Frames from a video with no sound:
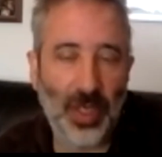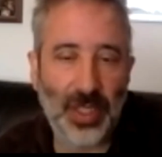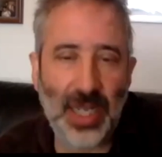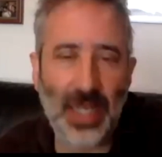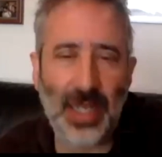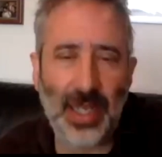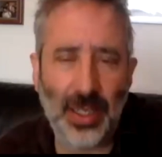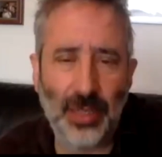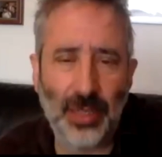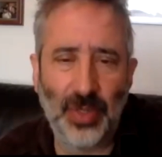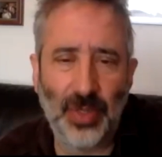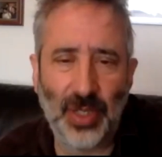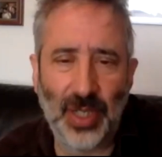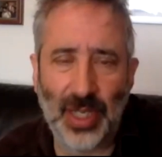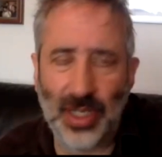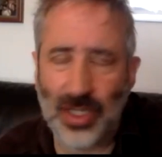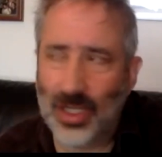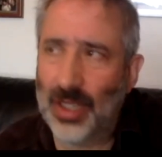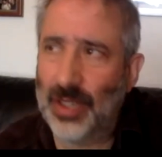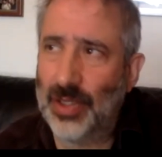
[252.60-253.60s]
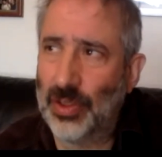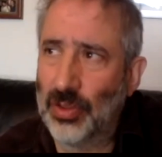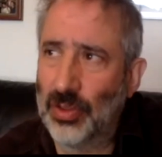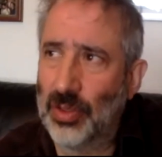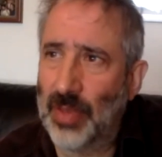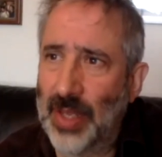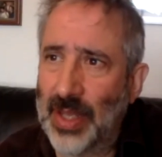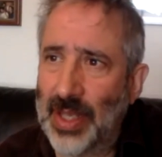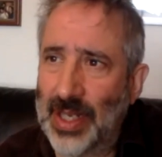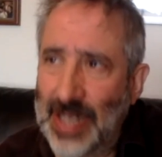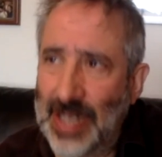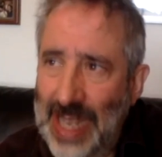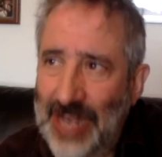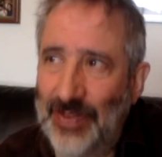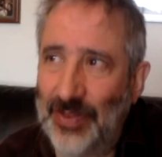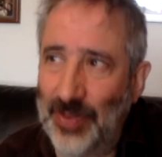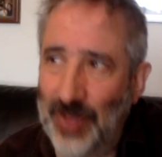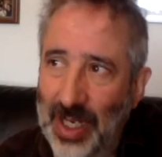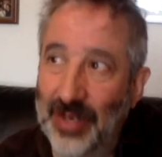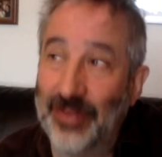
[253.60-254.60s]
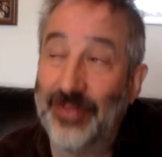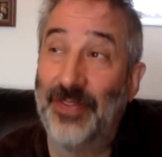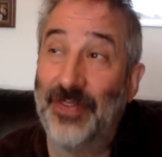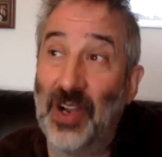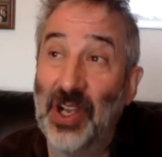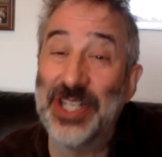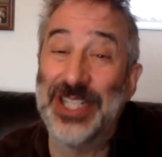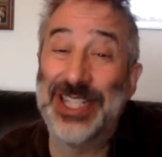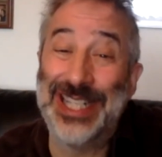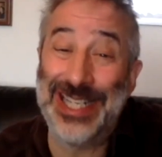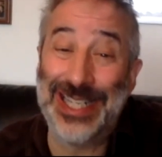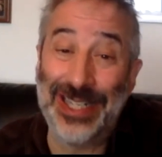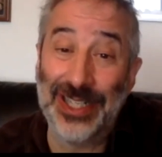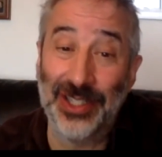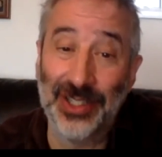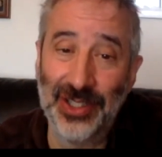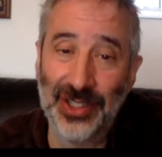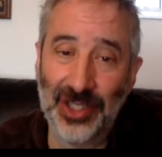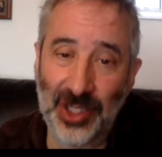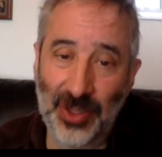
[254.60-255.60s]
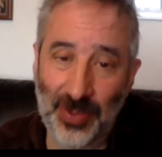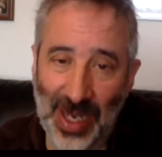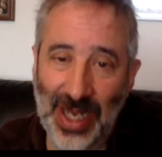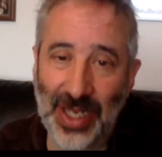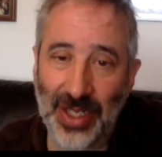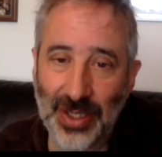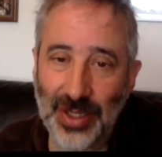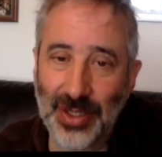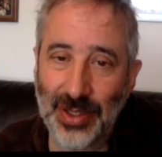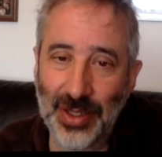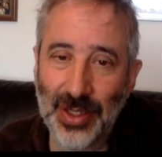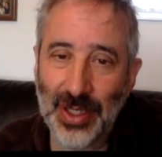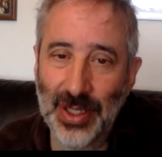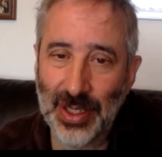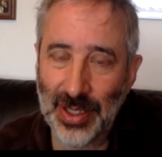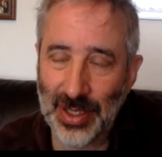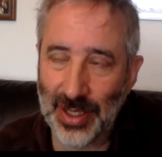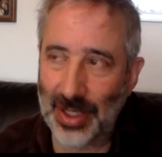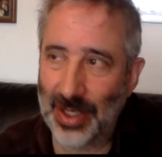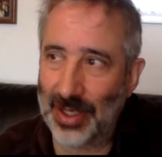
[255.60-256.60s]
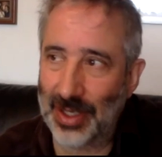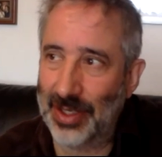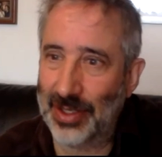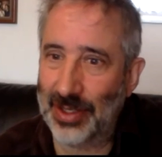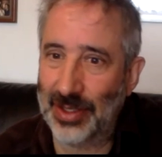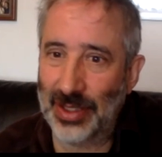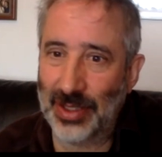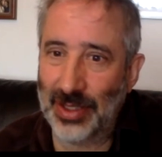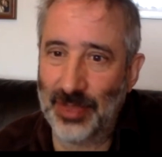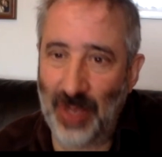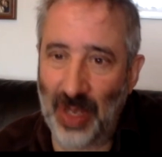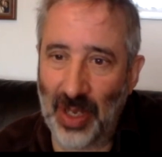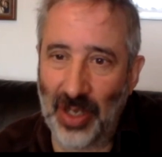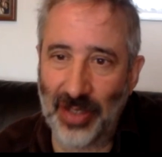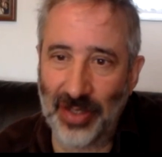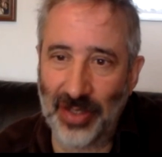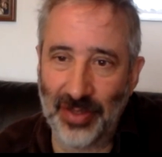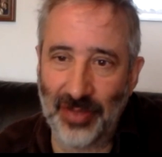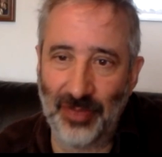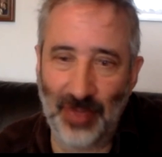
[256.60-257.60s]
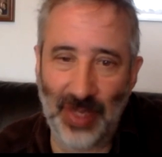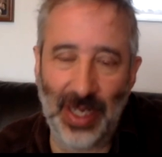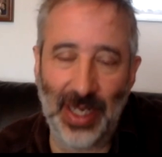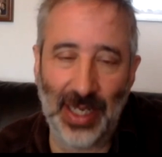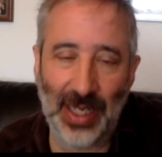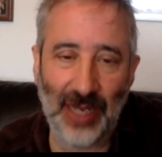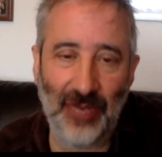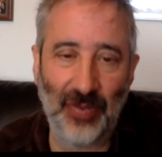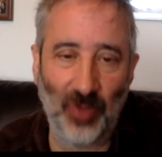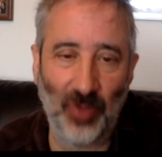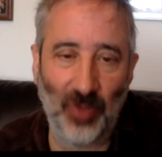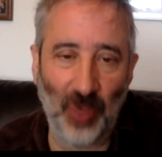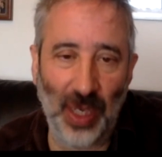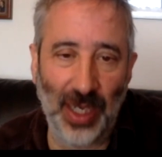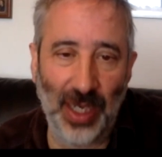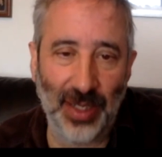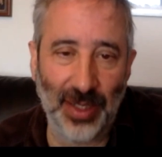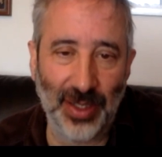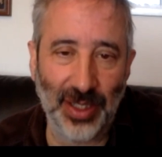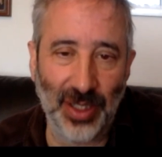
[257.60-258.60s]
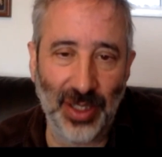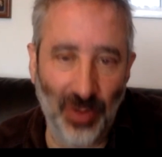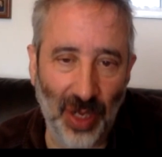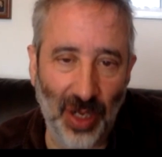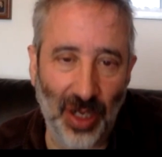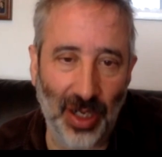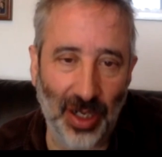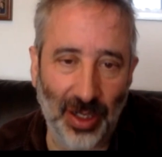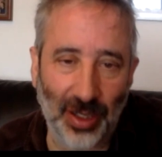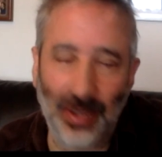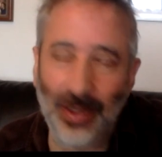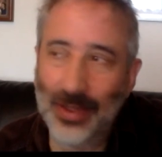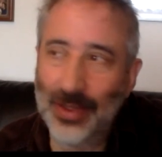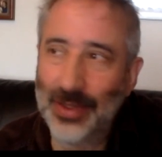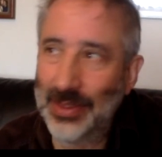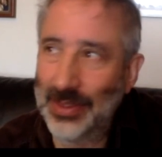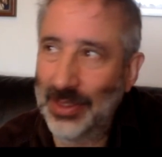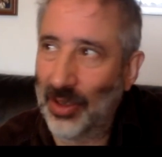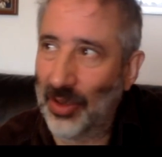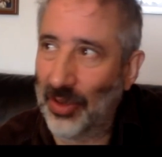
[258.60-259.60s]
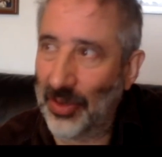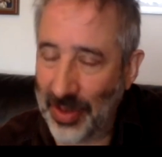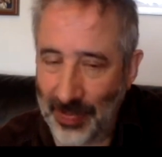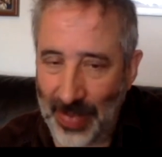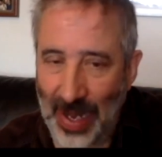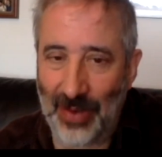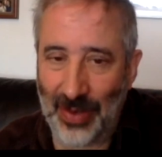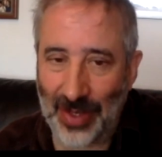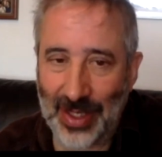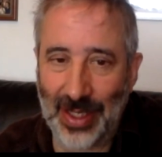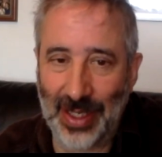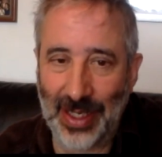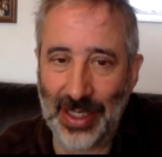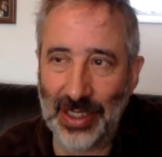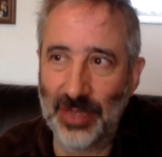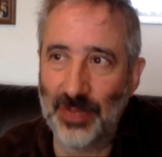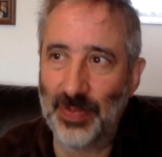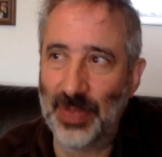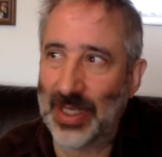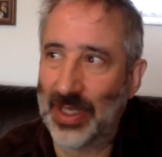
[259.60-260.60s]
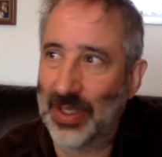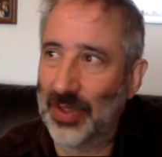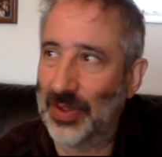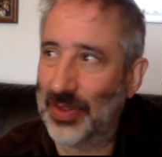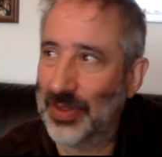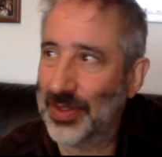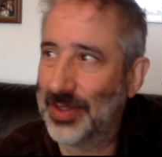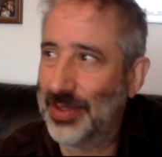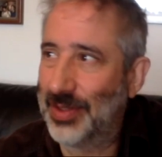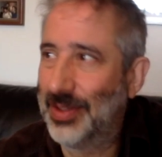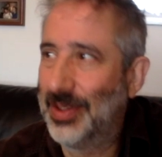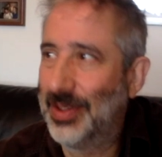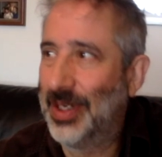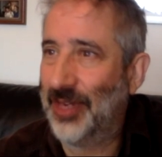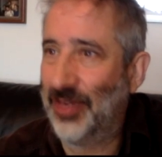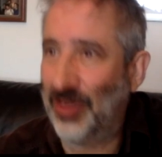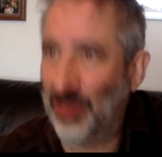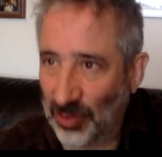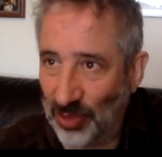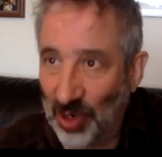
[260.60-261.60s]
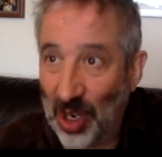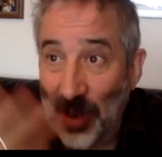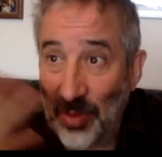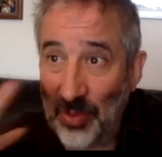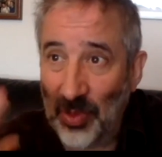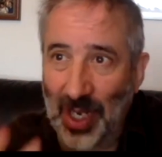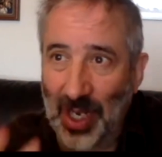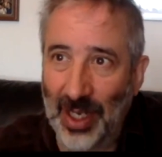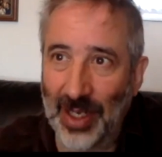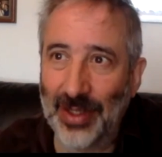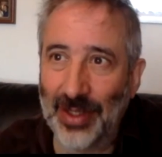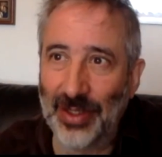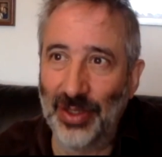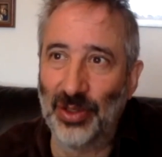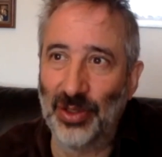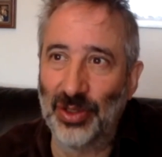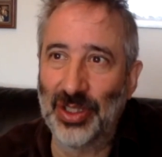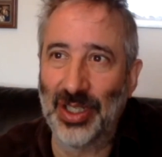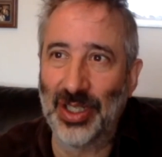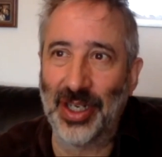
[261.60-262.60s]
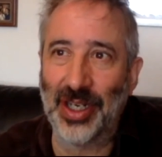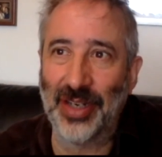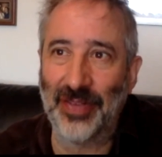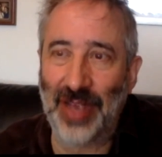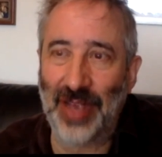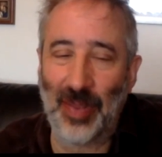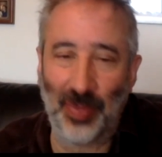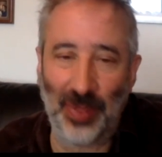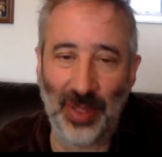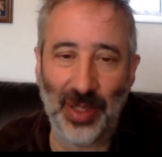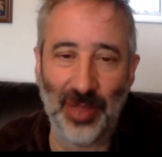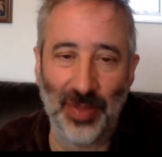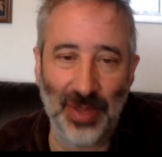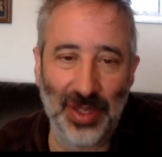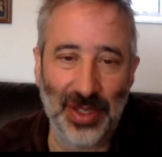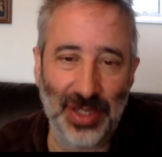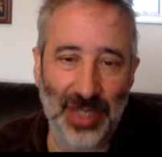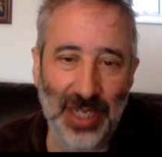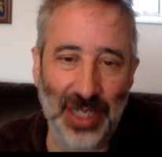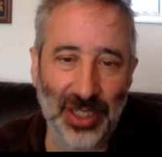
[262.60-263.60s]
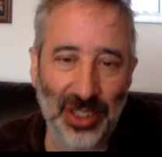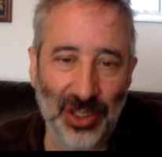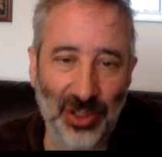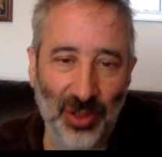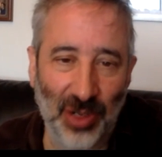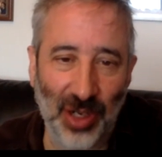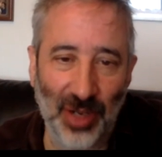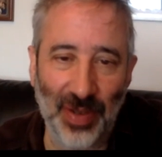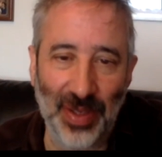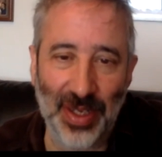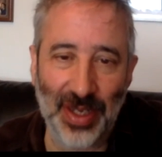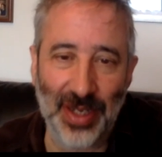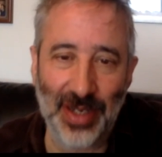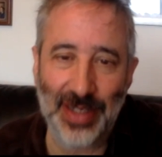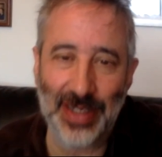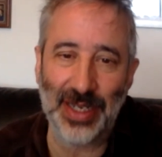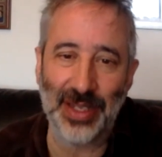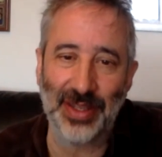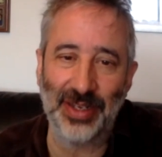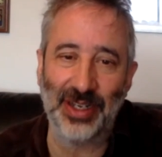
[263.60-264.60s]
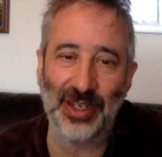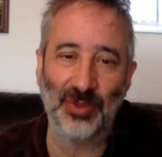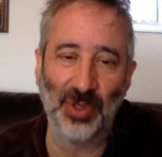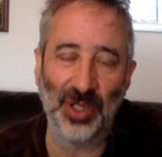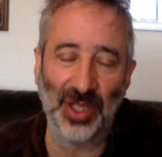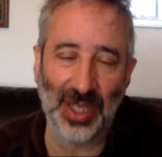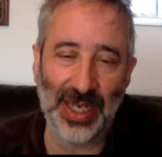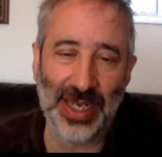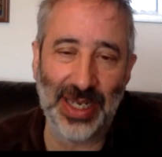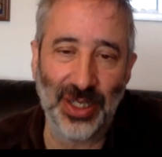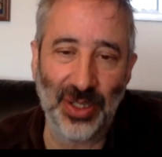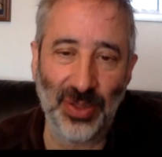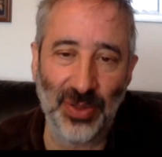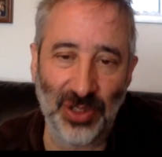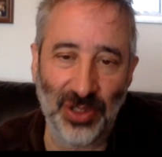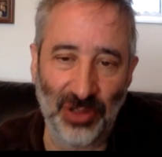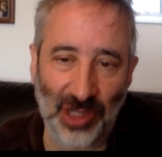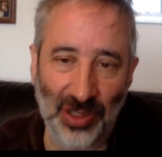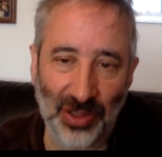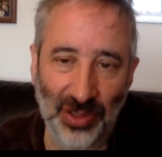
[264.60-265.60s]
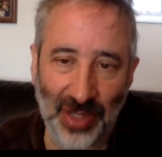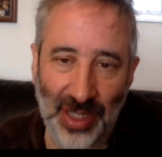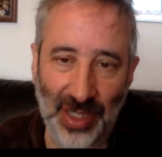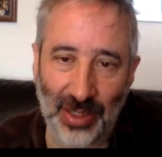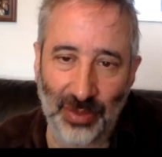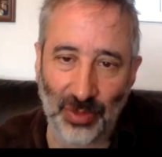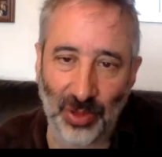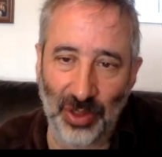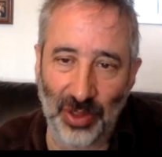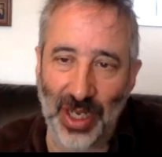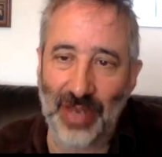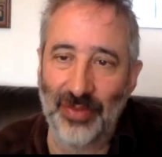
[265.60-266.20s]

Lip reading: that in the book, actually, I talk about the left being a fighty space. It's part of being left wing that you are on the barricades, because if you're right wing, you're kind of happier with the status quo and the idea that will lead to a trickle down or whatever.